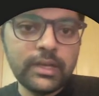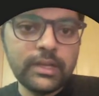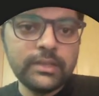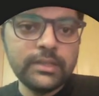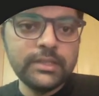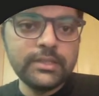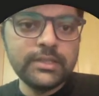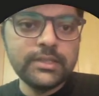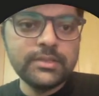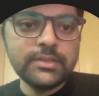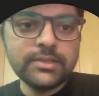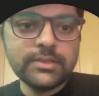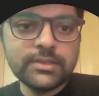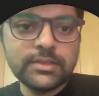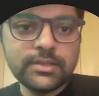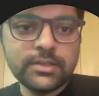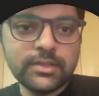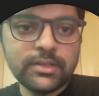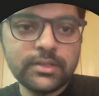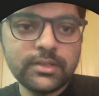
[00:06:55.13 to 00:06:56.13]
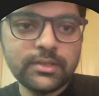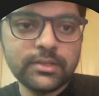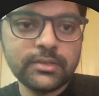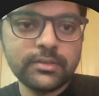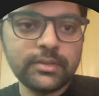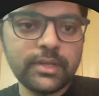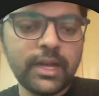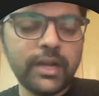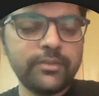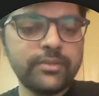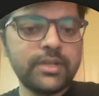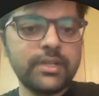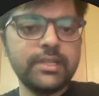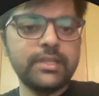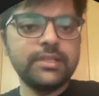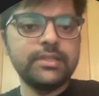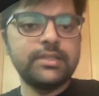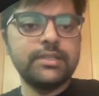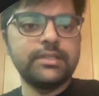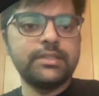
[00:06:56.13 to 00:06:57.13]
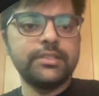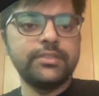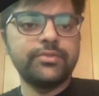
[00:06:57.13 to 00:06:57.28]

this is, after this is